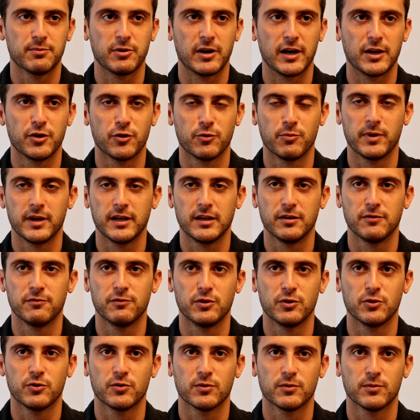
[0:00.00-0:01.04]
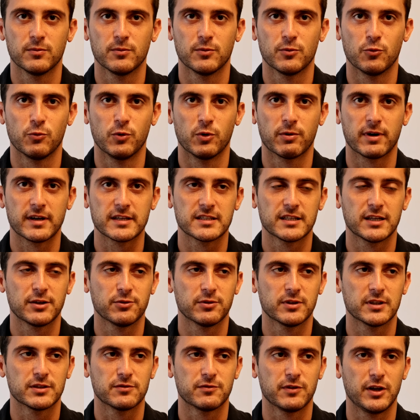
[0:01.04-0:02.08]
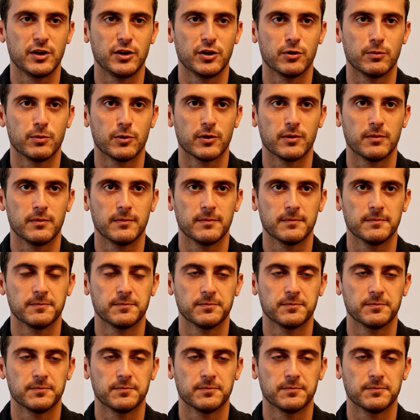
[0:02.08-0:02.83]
But I know many of you will resonate with this video, but